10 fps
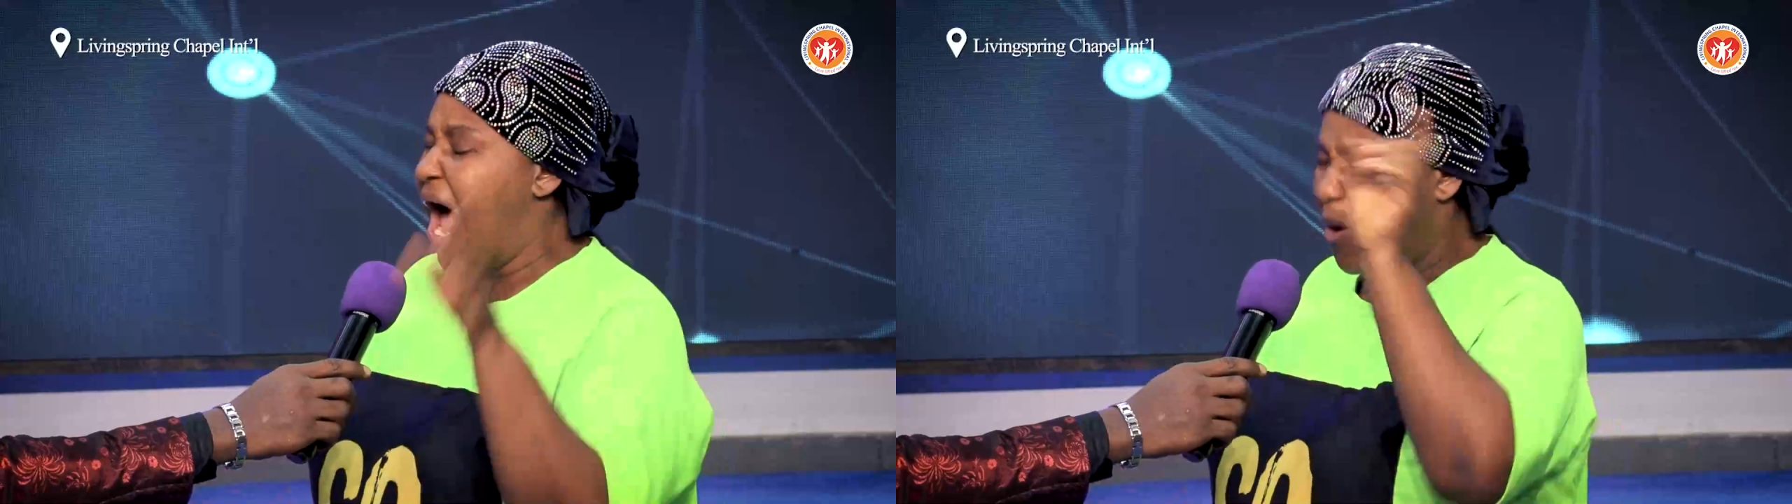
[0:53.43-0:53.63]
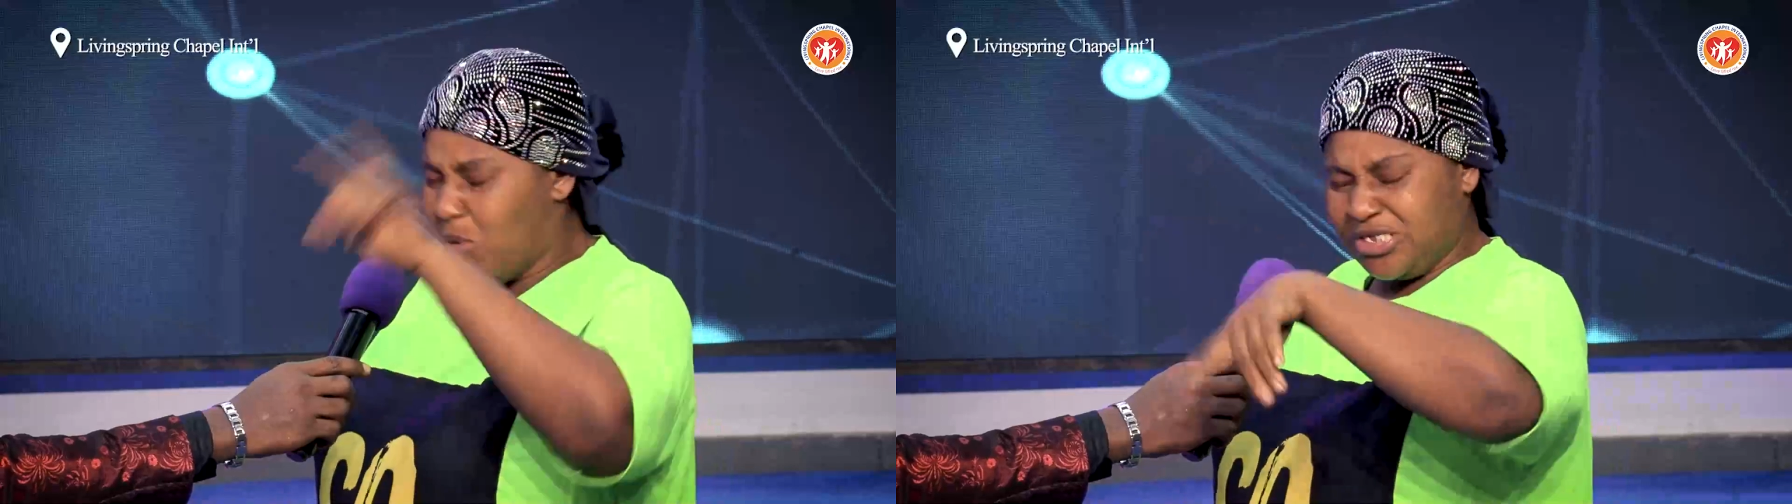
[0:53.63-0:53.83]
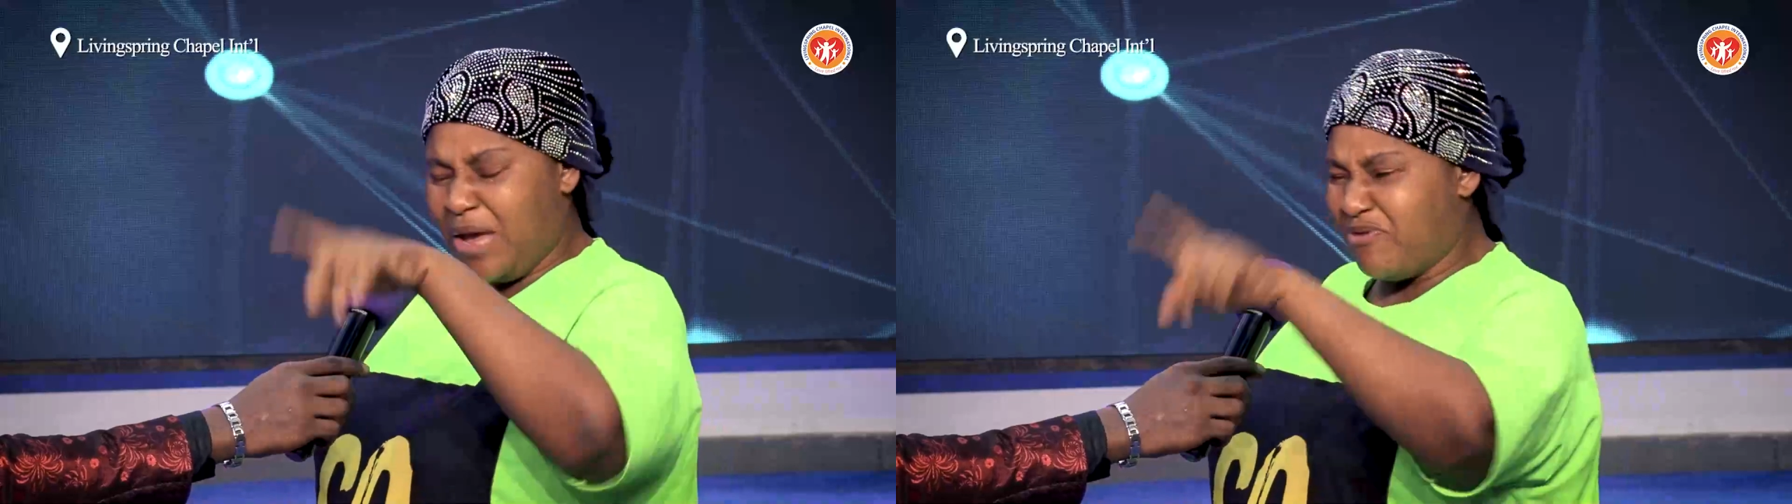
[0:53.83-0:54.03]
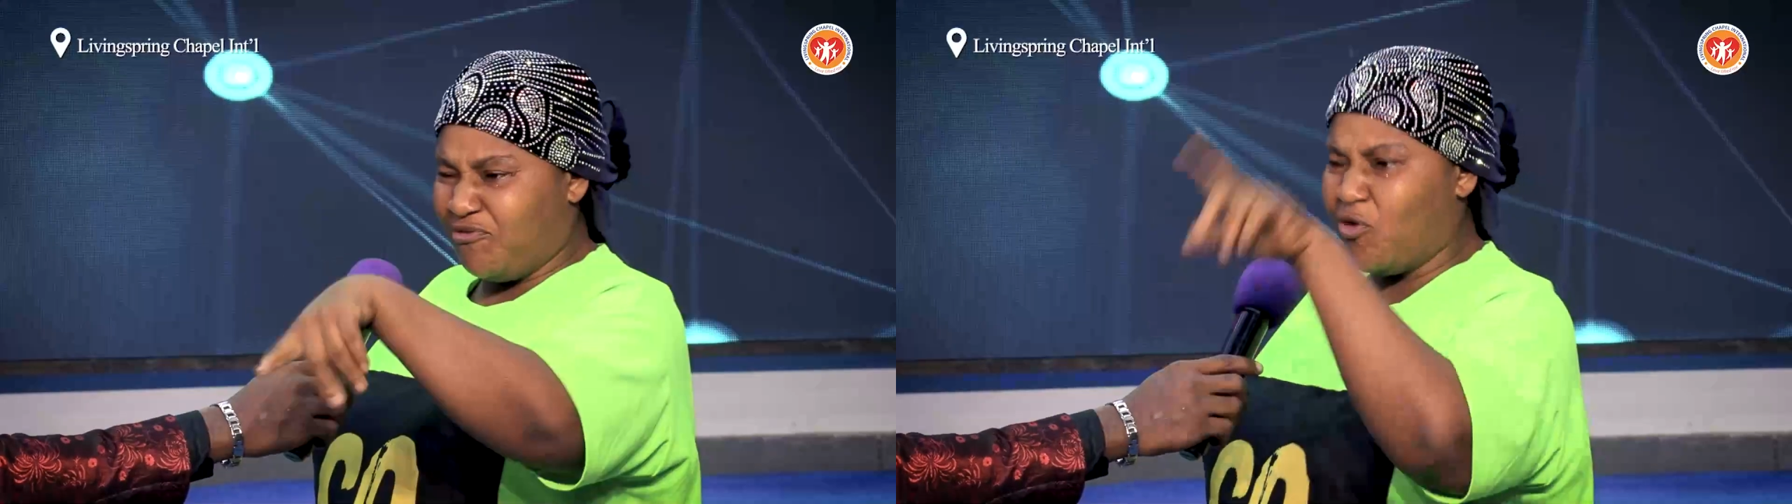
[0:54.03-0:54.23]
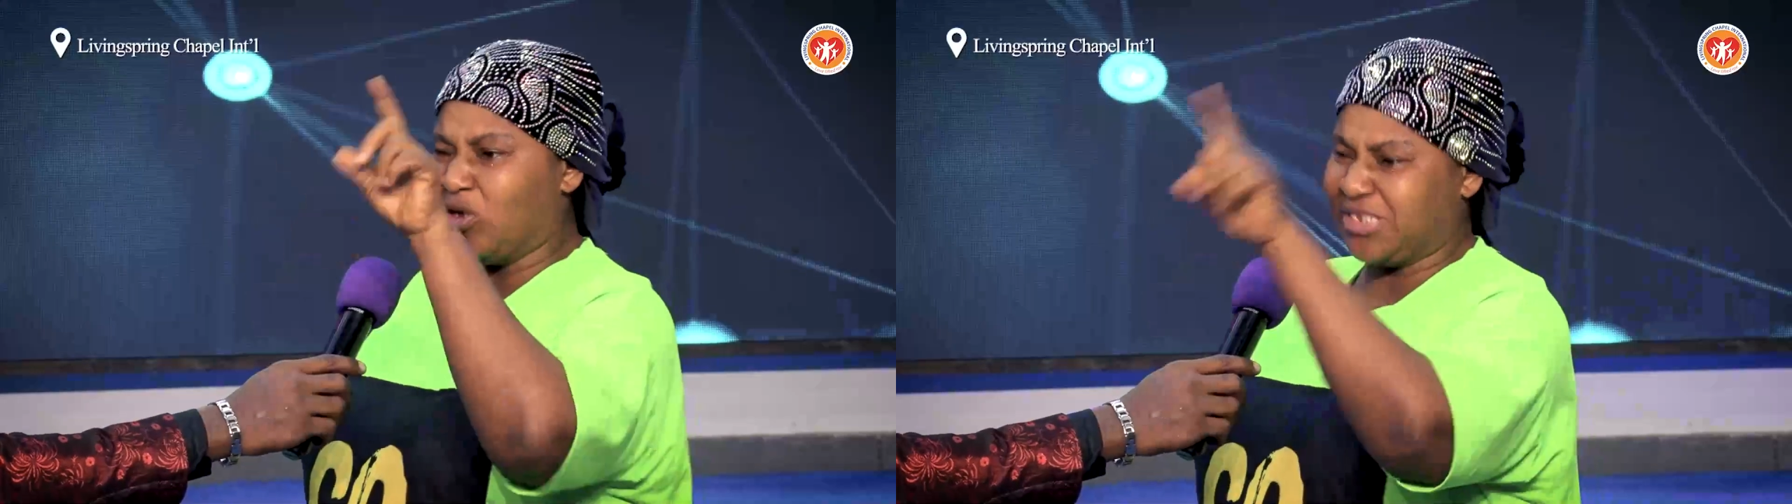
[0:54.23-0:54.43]
I was here
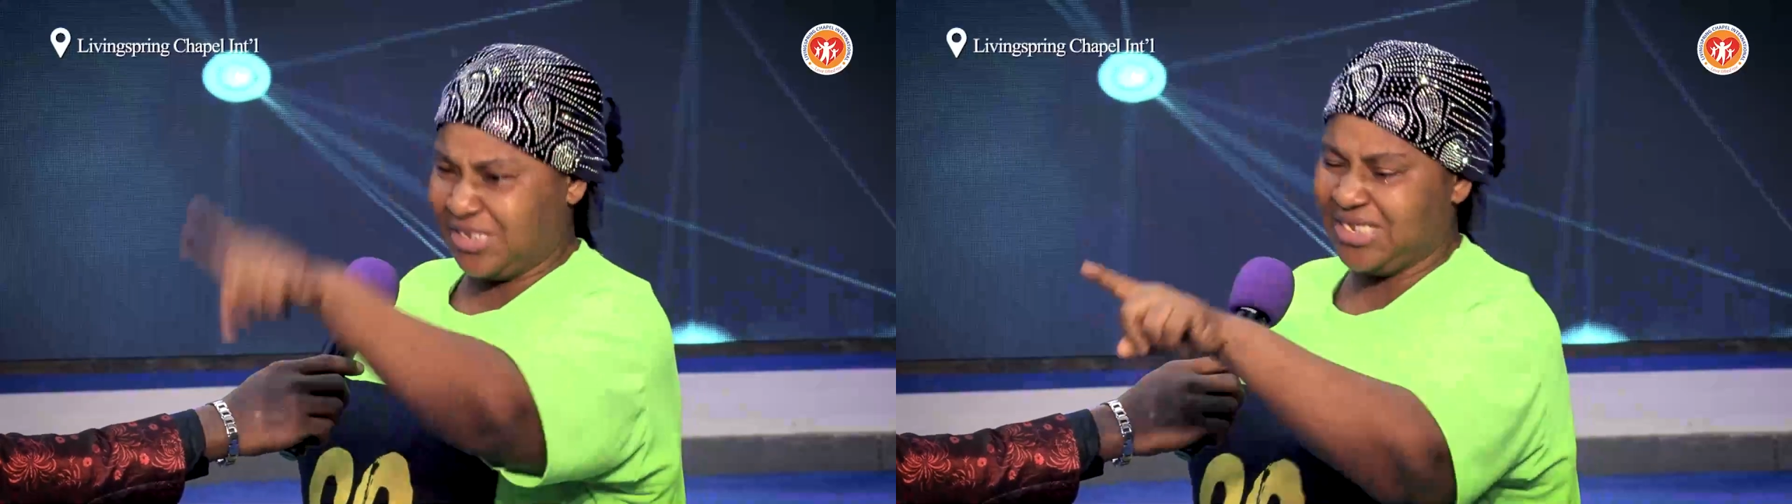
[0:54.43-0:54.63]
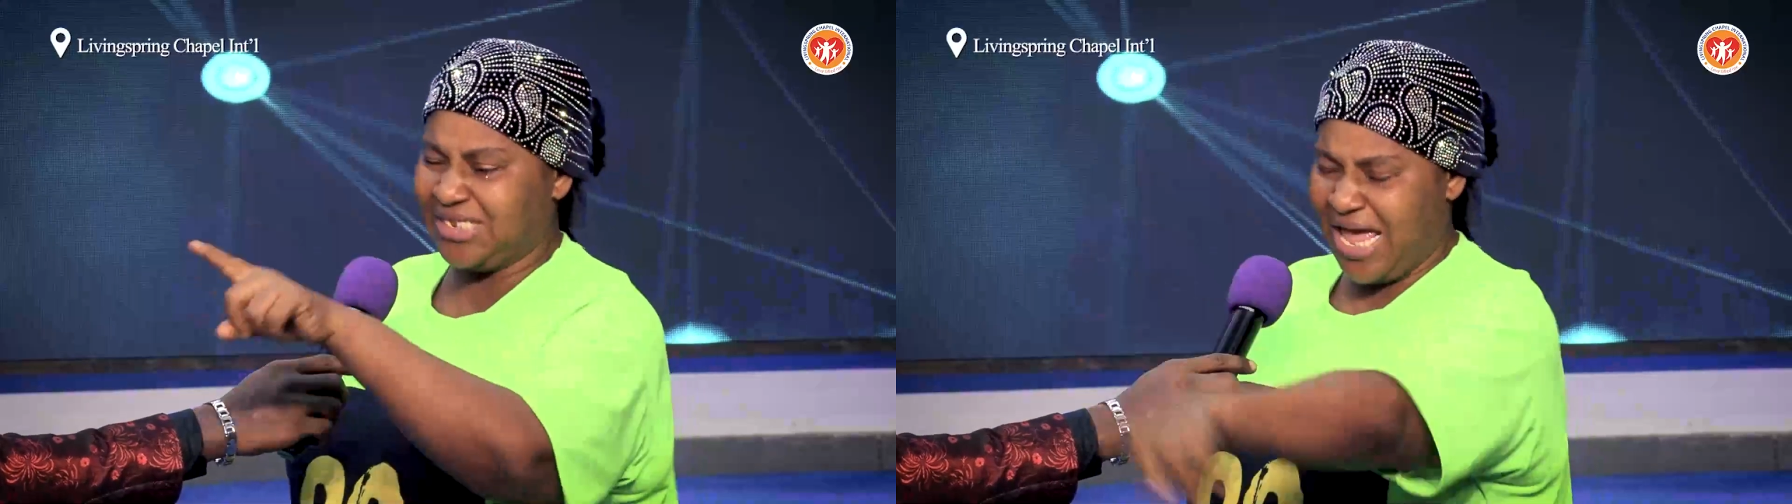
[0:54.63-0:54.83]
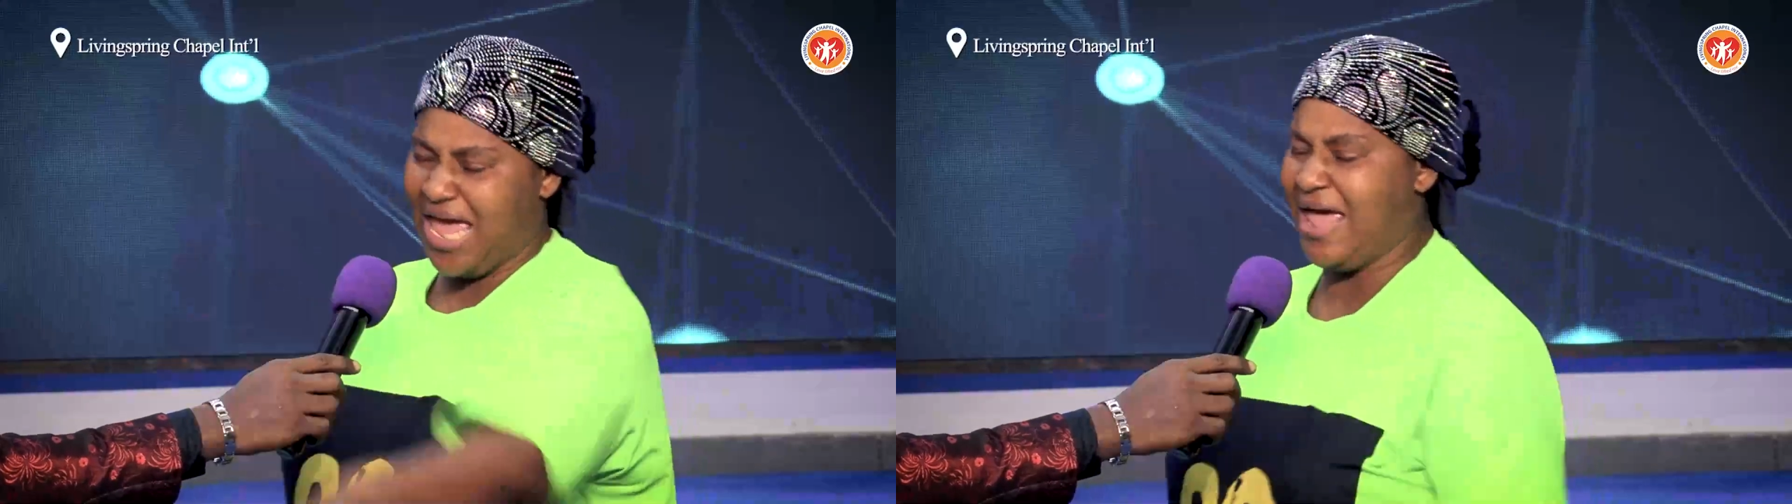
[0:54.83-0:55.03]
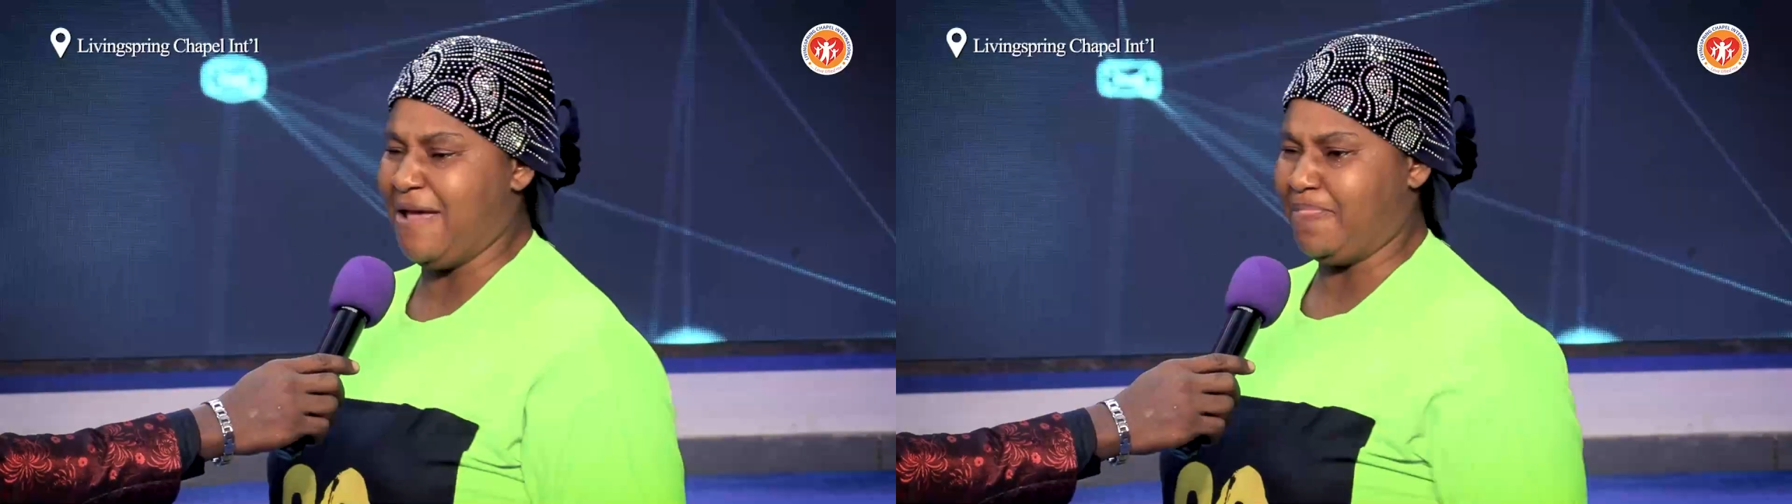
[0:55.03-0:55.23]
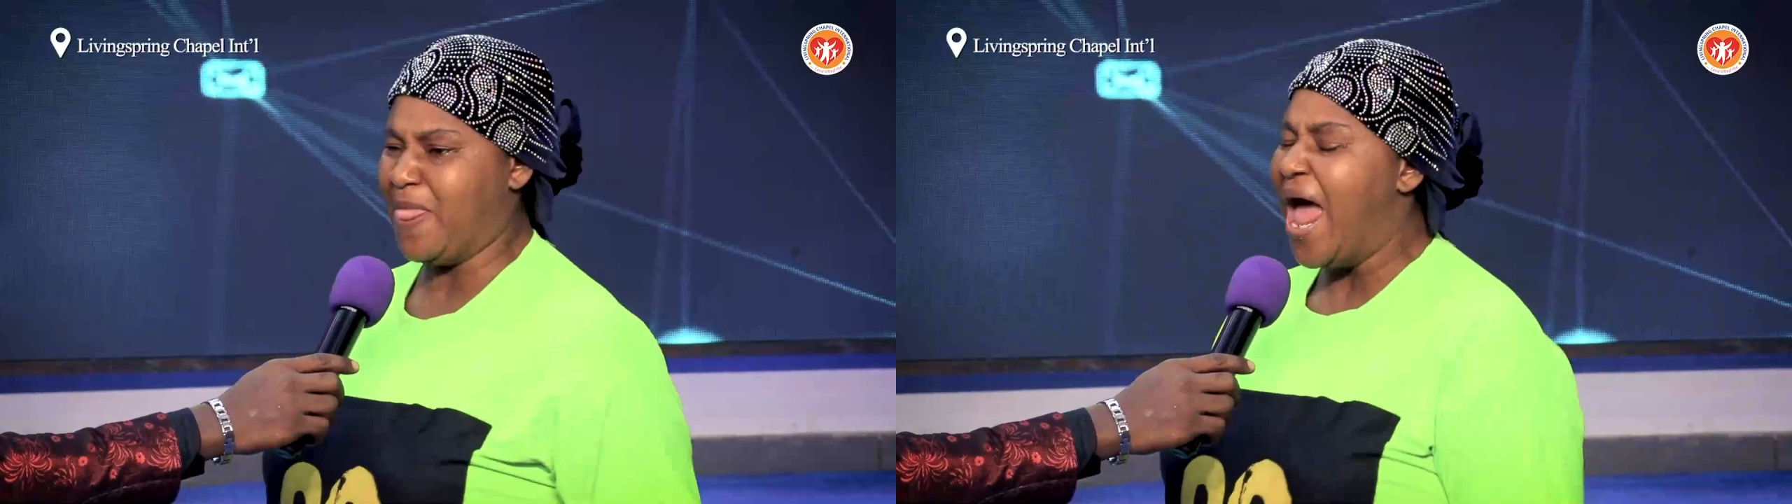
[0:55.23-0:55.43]
before 6 a.m.